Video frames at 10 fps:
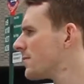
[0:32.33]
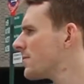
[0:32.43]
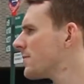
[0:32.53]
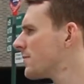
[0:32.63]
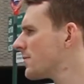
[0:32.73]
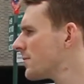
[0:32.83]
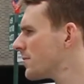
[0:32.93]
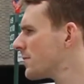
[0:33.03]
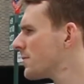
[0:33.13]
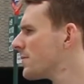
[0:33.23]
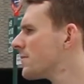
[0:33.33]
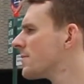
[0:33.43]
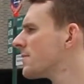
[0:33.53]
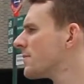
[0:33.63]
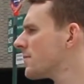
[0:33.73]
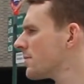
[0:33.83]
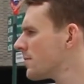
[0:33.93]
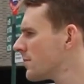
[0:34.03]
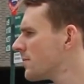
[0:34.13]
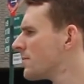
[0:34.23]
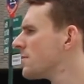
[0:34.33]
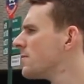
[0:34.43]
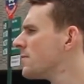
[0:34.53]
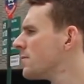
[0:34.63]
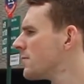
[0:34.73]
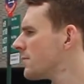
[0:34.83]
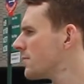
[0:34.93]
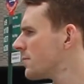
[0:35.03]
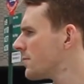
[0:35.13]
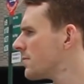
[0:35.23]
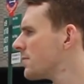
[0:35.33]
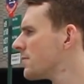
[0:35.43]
No words are spoken by the person on screen.